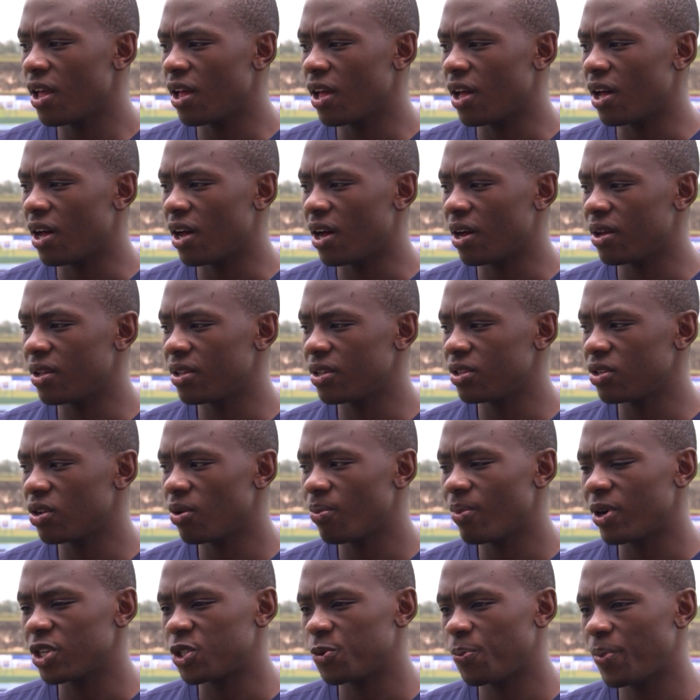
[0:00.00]
Not
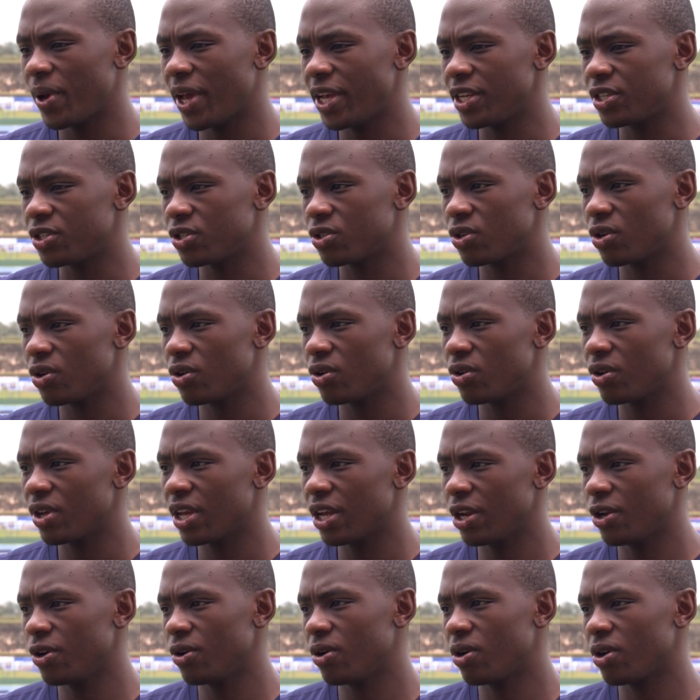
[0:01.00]
much pace, so you
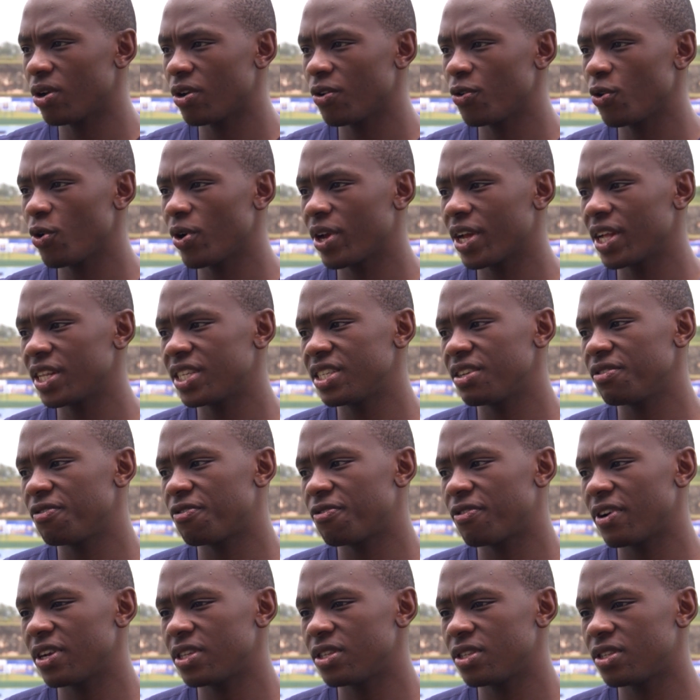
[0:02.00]
get a lot of your kits in
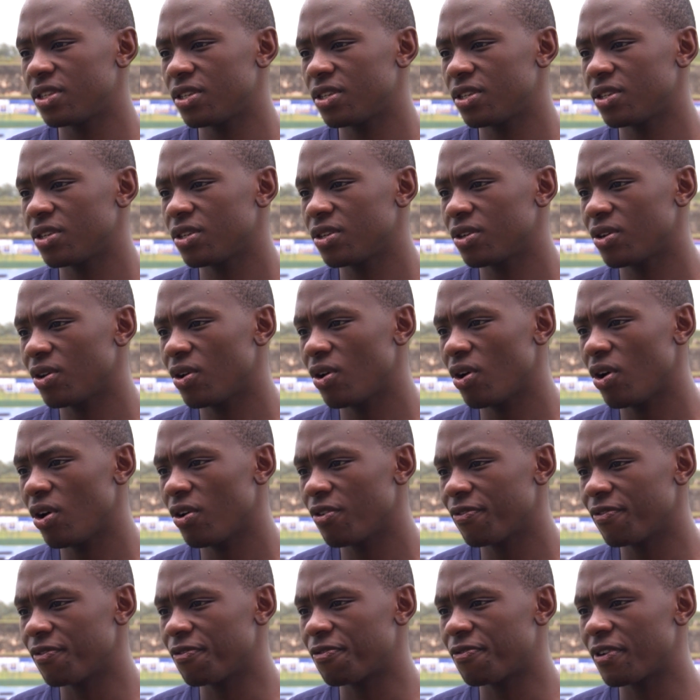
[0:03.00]
front
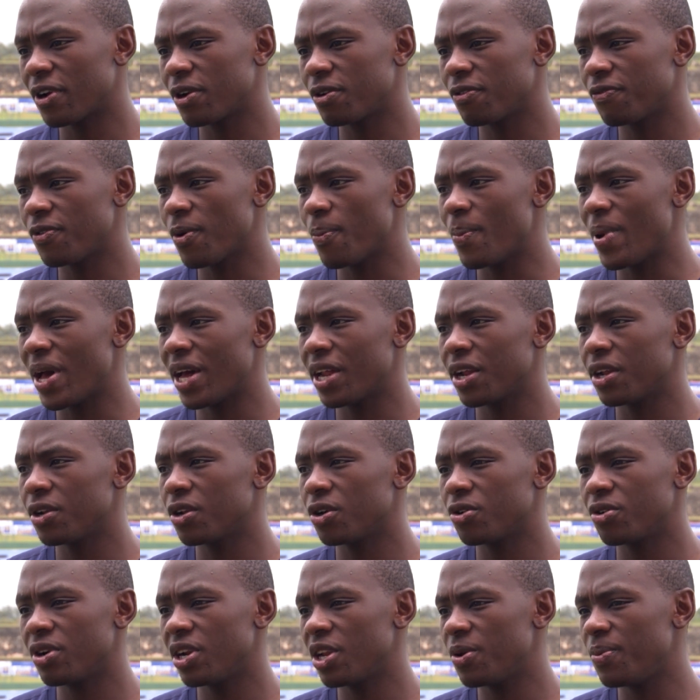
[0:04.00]
of the batter,
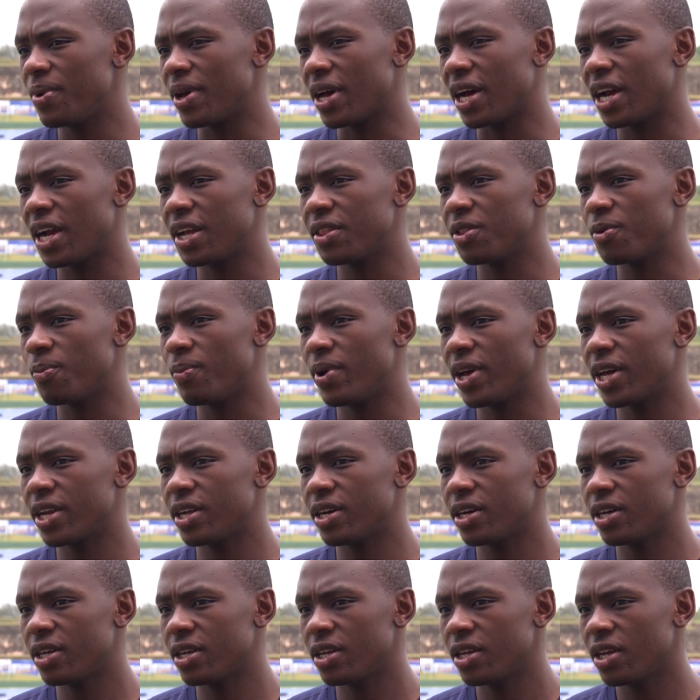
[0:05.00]
not really behind the
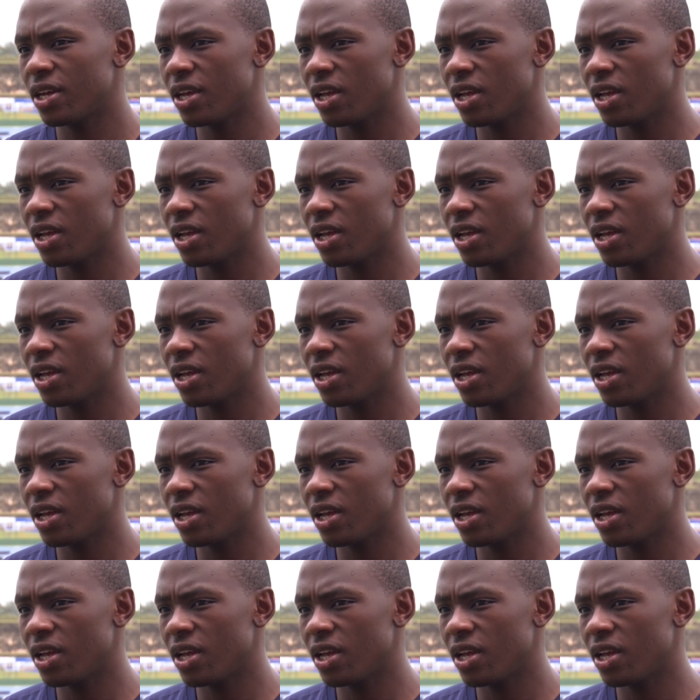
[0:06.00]
batter.